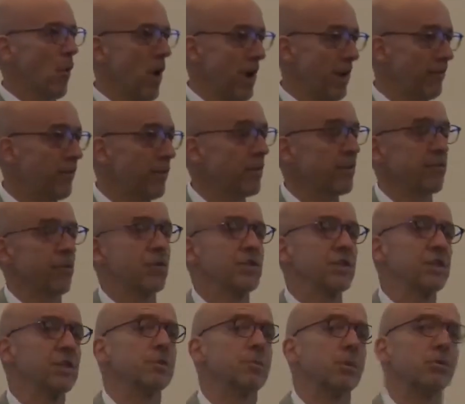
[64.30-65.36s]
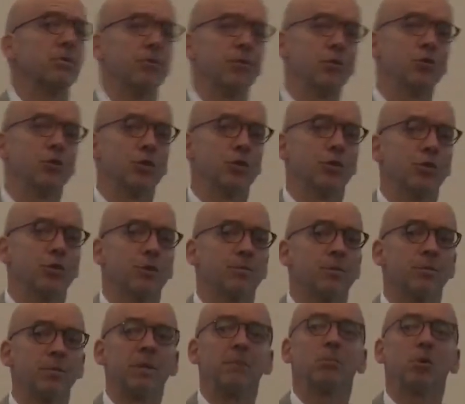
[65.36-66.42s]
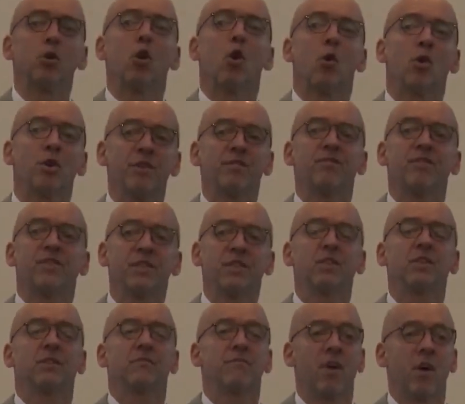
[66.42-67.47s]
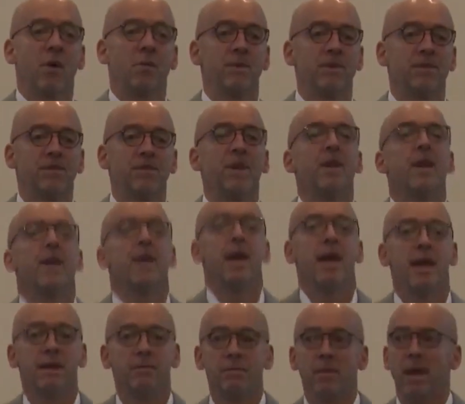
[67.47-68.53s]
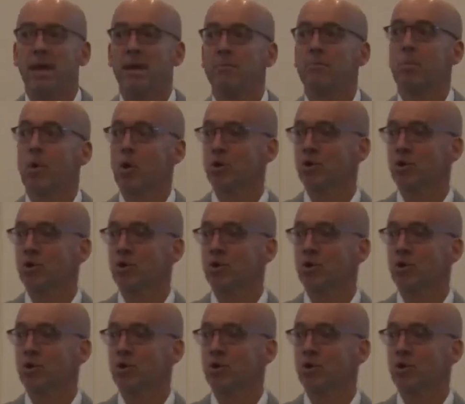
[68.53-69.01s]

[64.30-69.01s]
of the way for the foreseeable future in terms of people going to physical environments and